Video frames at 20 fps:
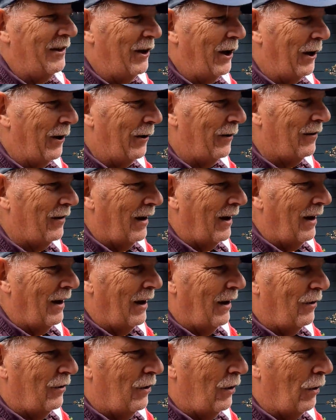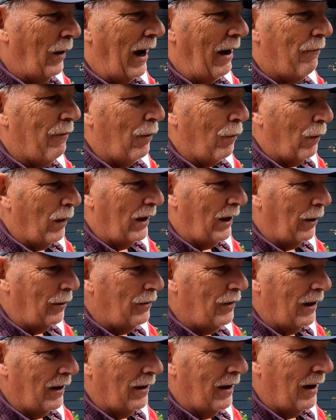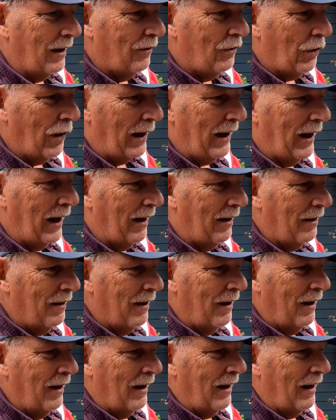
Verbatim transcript: 10 years to have a reunion and try to,